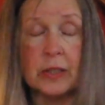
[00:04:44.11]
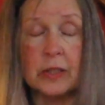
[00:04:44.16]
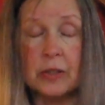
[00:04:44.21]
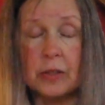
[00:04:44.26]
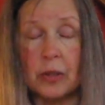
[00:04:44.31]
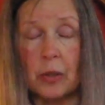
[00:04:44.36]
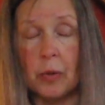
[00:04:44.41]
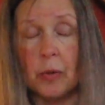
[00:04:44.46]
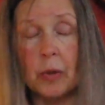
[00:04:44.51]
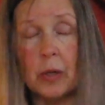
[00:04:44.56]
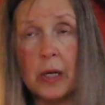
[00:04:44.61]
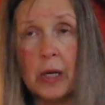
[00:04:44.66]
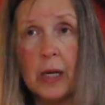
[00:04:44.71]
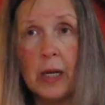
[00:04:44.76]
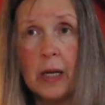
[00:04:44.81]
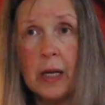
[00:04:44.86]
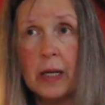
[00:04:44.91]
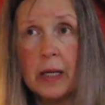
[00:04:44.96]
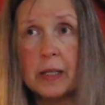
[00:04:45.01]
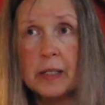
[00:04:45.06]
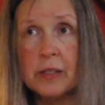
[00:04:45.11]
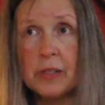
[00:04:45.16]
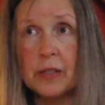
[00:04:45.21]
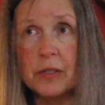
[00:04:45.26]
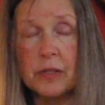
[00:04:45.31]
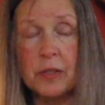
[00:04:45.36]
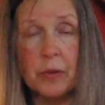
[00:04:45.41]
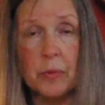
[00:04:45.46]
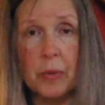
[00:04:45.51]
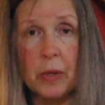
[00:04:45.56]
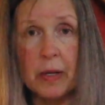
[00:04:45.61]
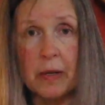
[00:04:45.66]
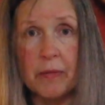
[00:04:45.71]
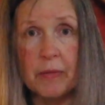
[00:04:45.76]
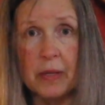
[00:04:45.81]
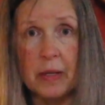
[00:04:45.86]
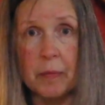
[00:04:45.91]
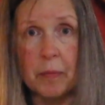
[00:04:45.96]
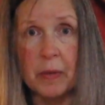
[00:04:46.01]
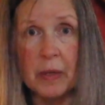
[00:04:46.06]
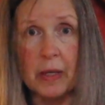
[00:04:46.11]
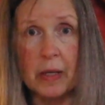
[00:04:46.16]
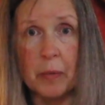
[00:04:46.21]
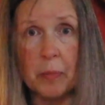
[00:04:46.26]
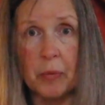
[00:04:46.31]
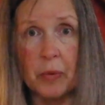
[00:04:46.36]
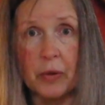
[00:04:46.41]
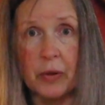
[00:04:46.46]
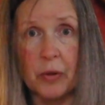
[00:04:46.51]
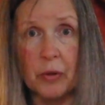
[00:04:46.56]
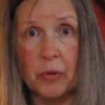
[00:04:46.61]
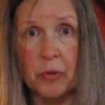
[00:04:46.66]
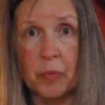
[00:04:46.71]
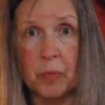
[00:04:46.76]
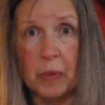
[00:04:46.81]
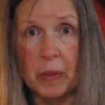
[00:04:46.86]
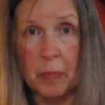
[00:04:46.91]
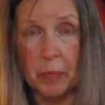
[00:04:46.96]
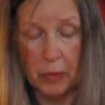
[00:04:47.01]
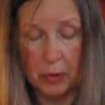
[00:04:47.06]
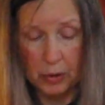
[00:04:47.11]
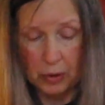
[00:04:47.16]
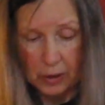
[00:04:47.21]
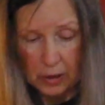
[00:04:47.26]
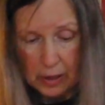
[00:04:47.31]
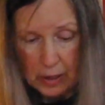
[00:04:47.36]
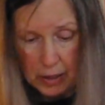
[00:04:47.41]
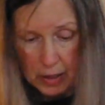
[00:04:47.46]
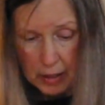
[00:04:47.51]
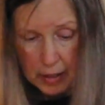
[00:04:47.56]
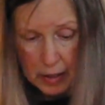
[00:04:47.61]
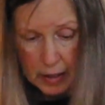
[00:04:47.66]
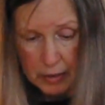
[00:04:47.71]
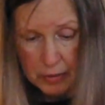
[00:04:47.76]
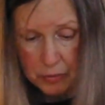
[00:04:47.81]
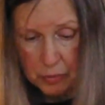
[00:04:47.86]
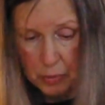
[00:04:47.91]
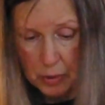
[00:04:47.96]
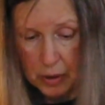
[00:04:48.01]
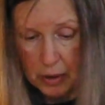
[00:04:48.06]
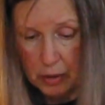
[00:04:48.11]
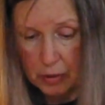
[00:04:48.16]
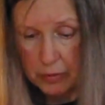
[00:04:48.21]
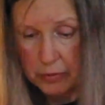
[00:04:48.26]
So it's just a way of keeping up with those people as well.